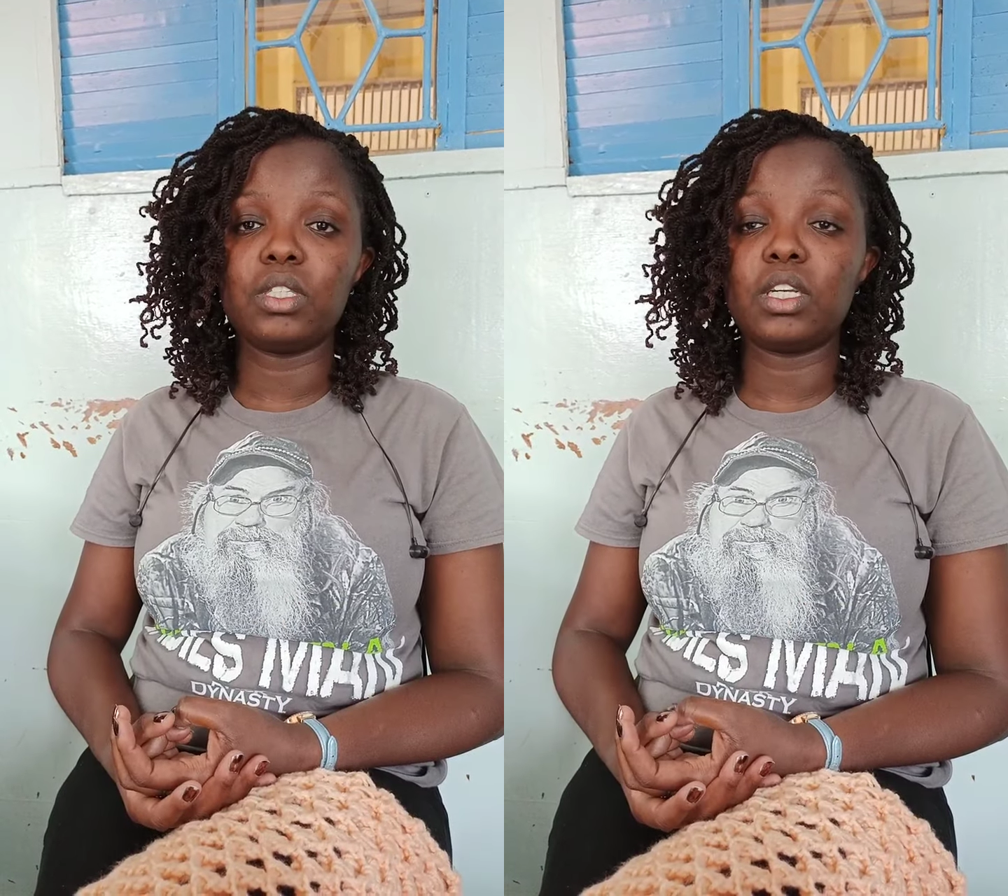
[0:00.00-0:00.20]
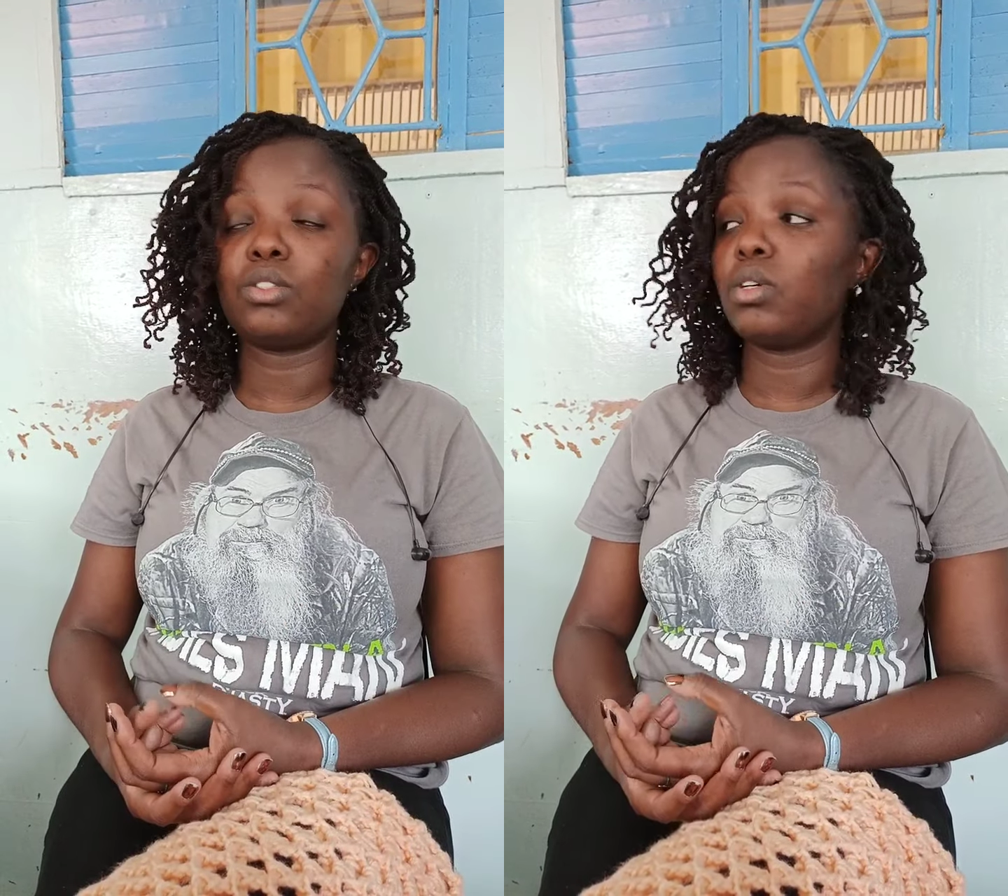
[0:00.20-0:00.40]

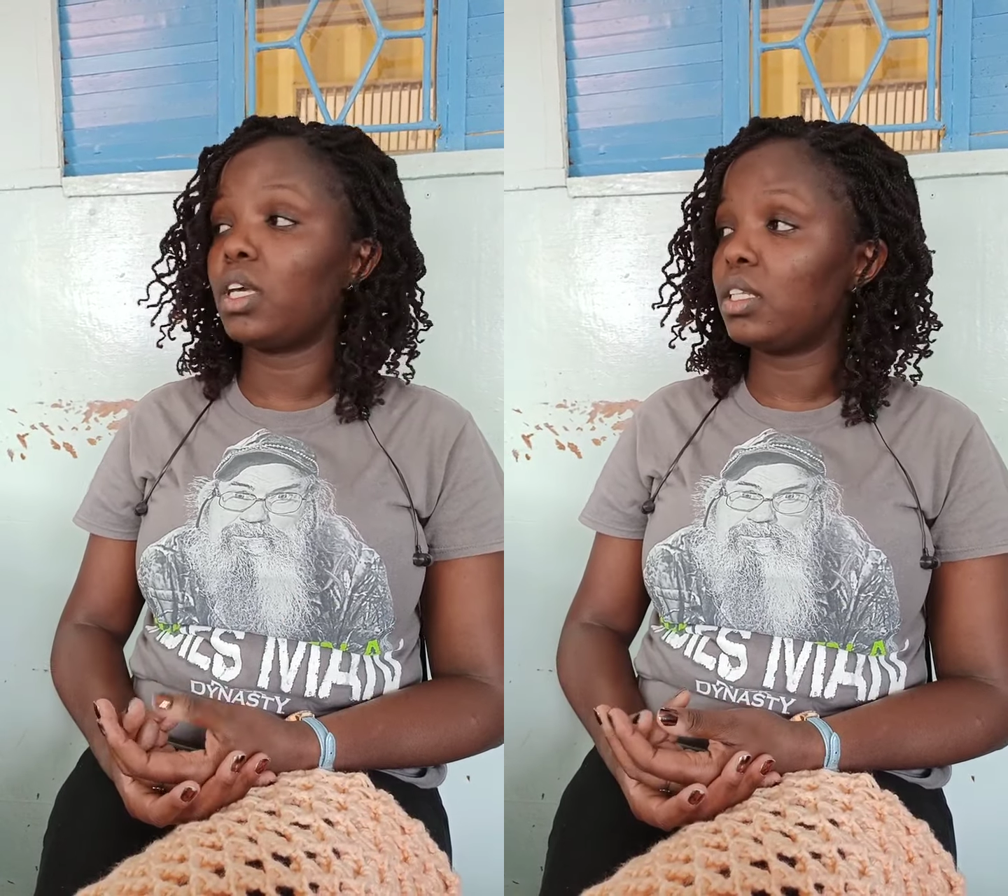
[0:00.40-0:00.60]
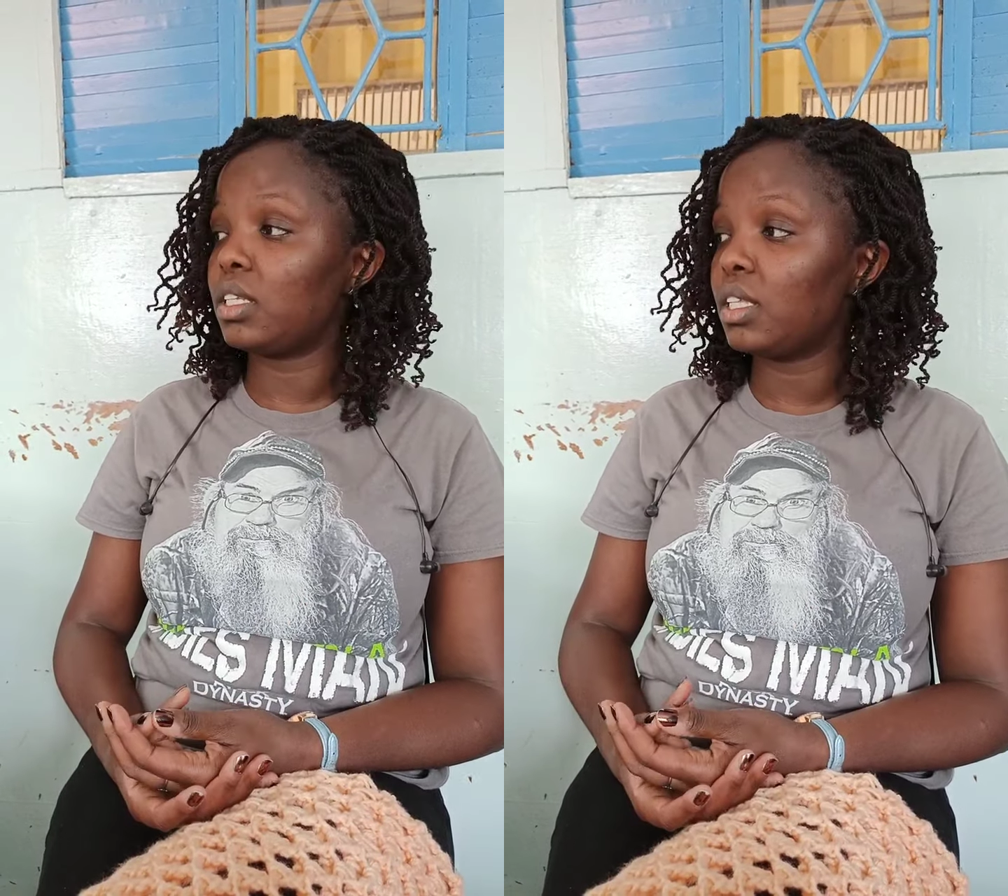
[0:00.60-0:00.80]
As you can
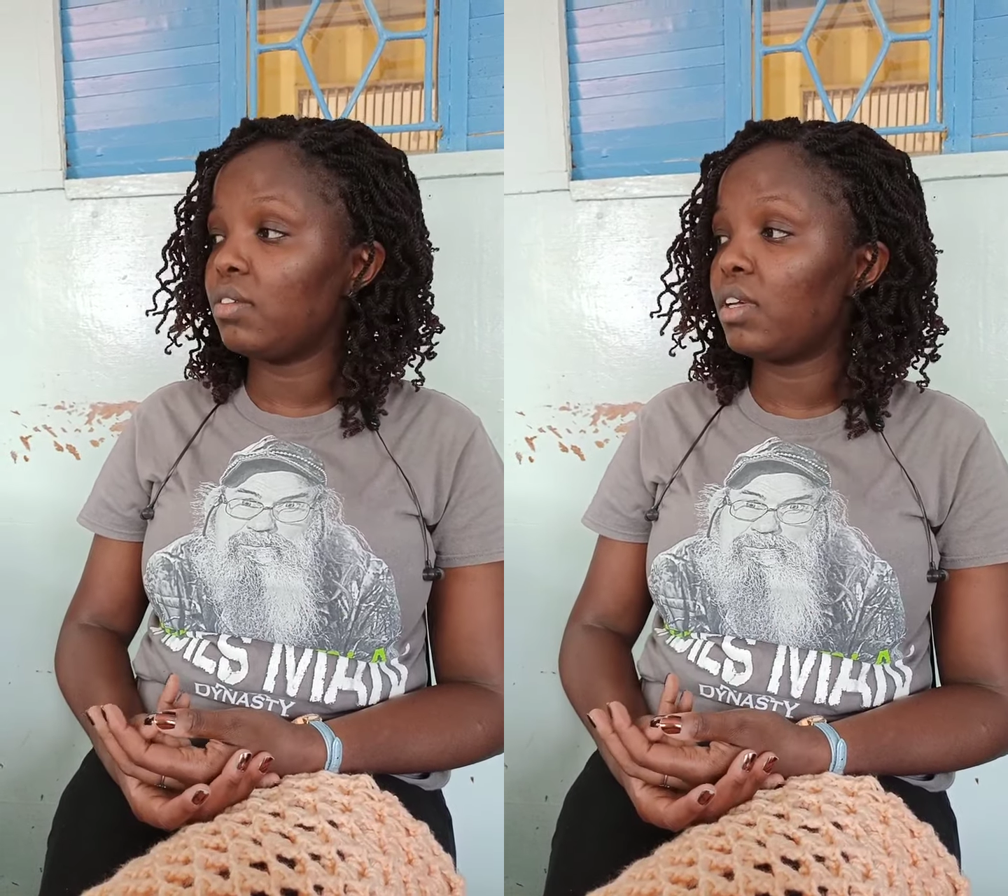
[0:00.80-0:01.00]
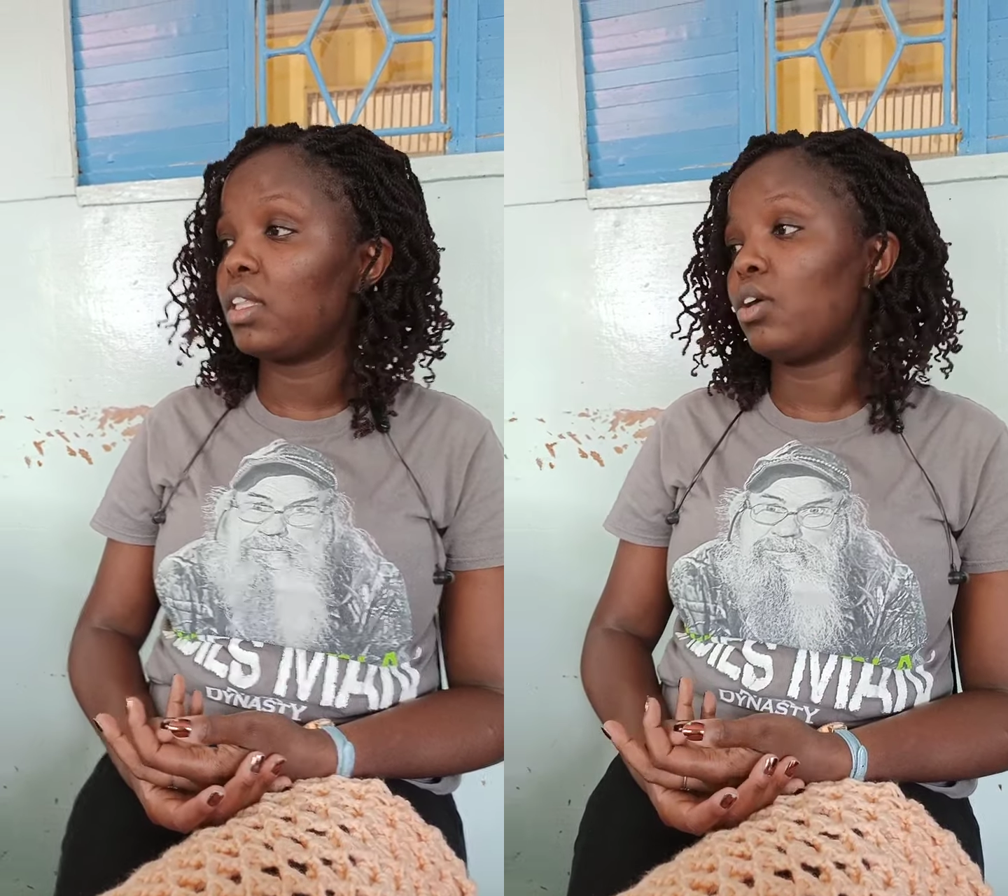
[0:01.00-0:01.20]
see, even the